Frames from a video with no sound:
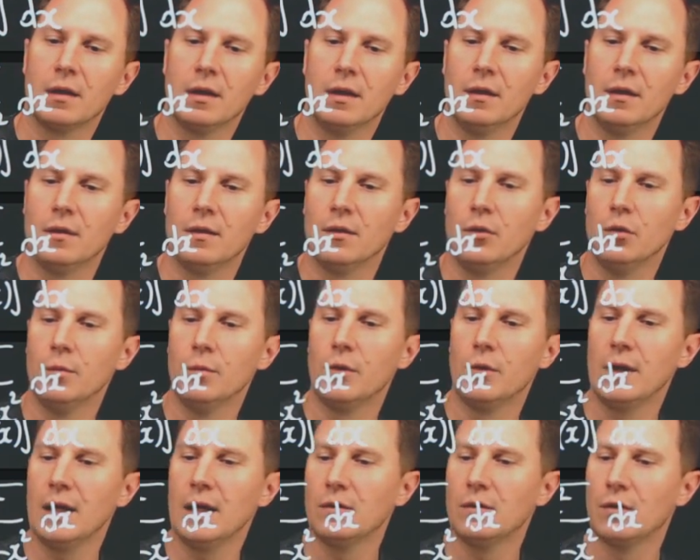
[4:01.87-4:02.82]
in the
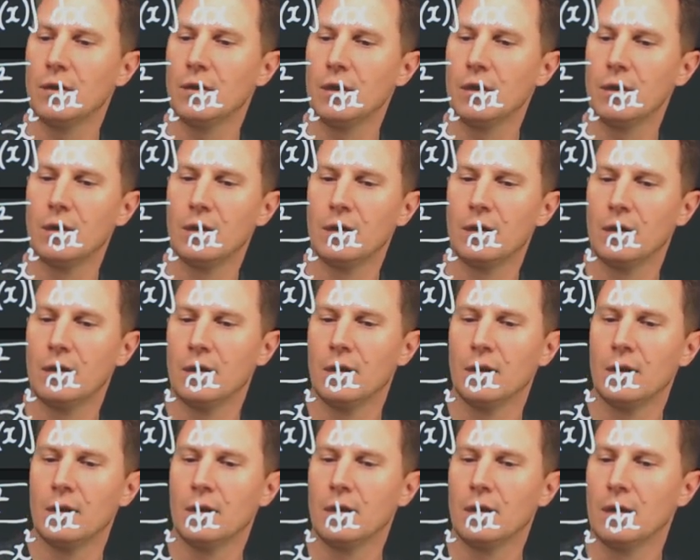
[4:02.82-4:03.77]
numerator
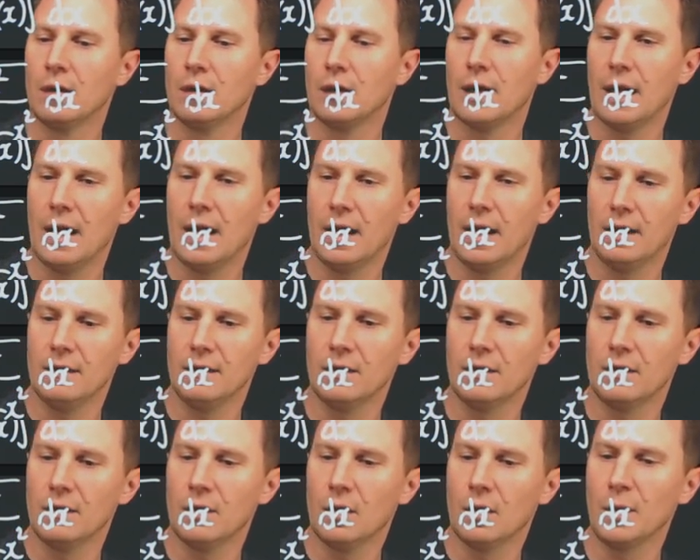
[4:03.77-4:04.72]
and in
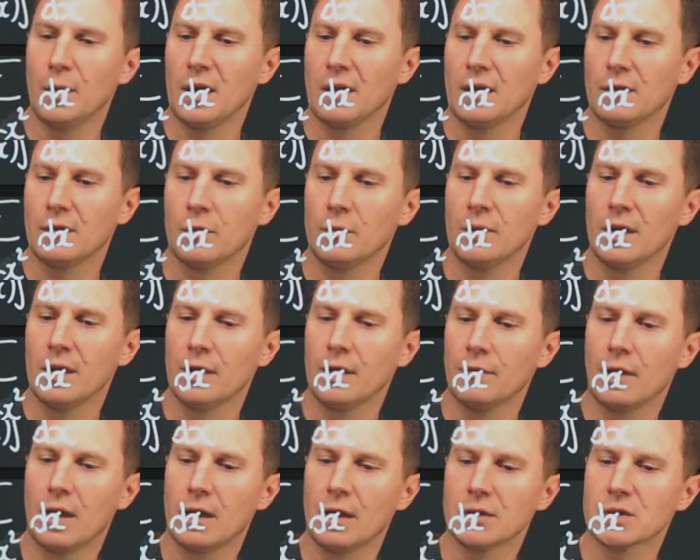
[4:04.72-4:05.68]
the denominator we have
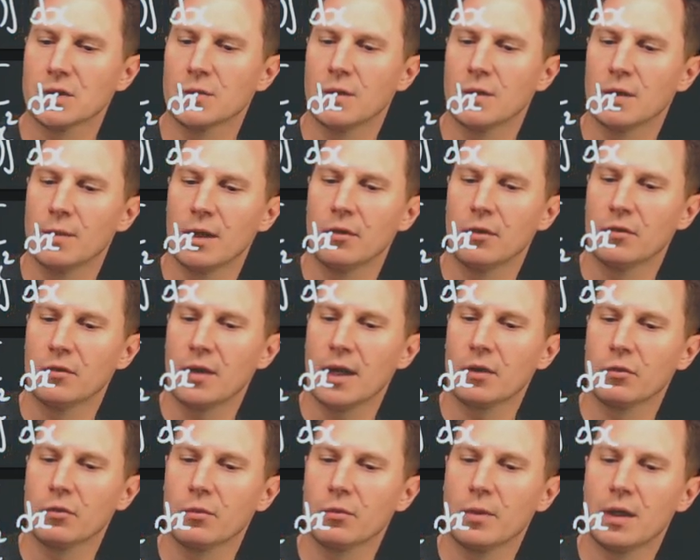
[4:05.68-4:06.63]
r squared minus
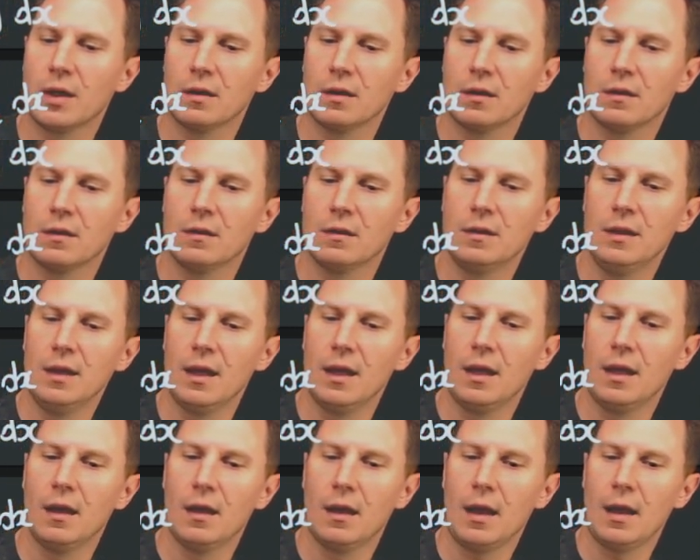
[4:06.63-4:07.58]
x squared
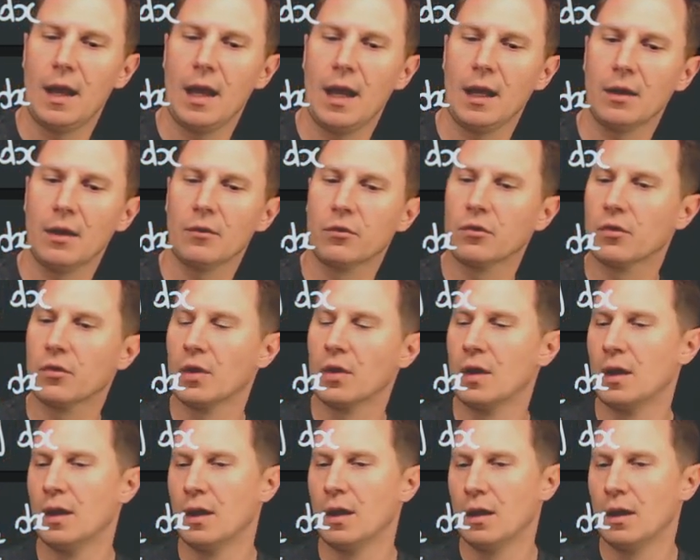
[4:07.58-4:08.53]
dx.
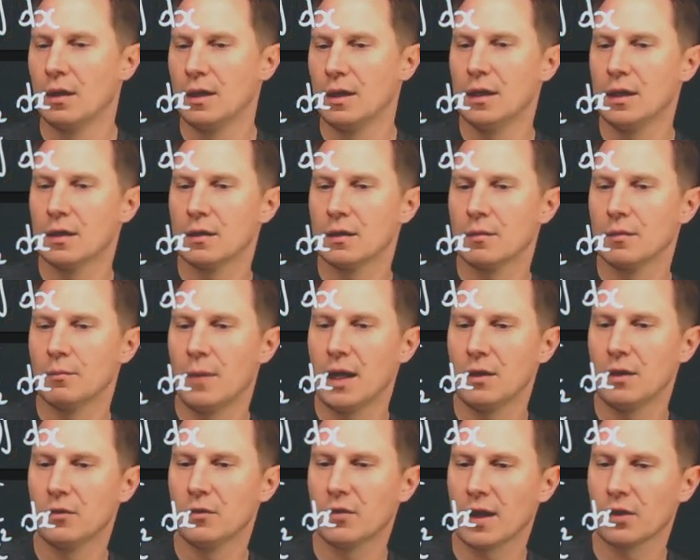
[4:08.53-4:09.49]
Here
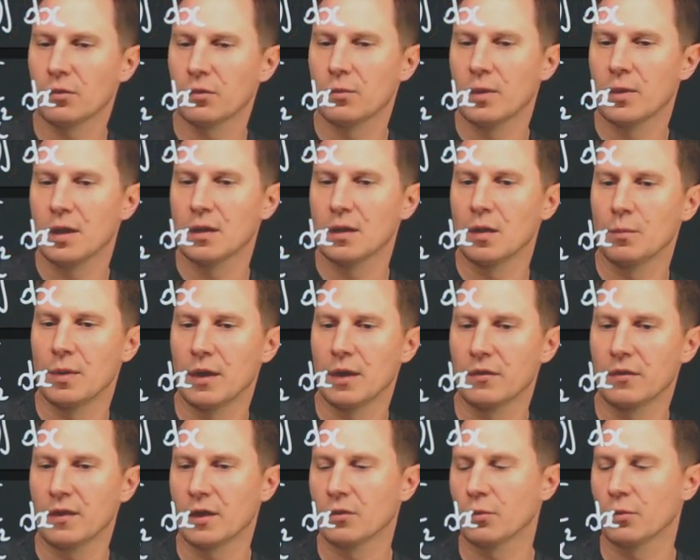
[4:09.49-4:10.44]
minus x squared and
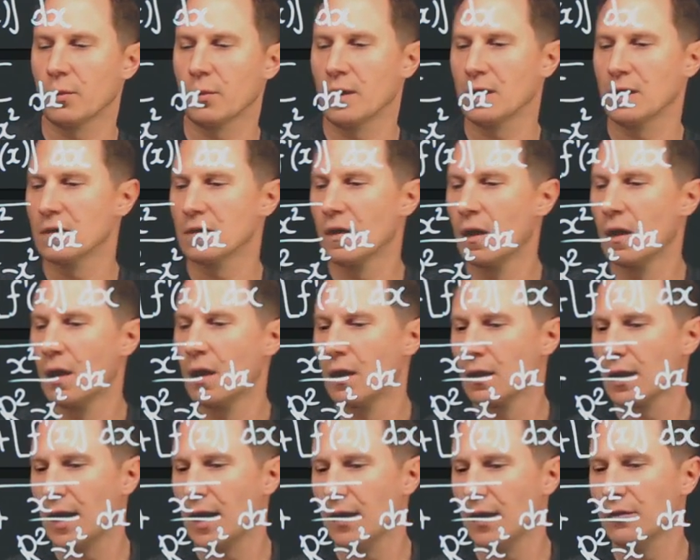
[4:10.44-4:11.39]
plus x squared
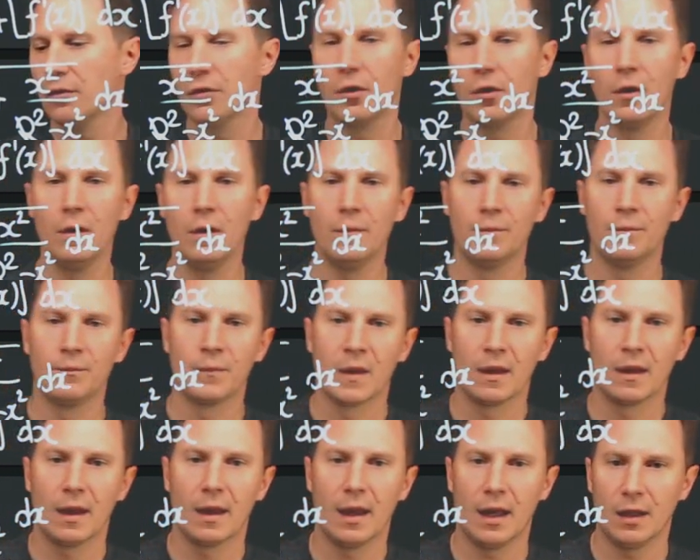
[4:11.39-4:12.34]
cancel
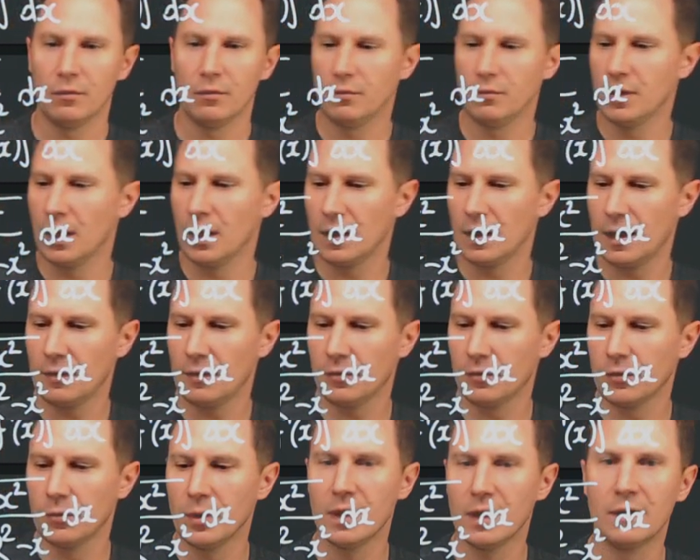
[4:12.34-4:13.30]
and we are
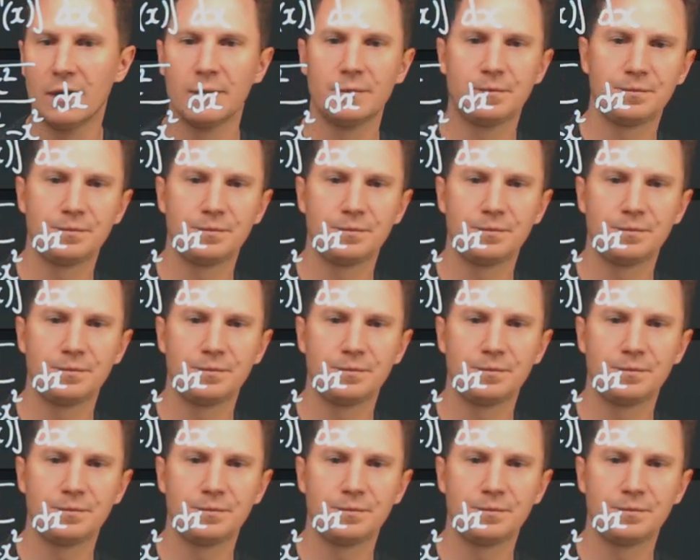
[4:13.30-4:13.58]
left with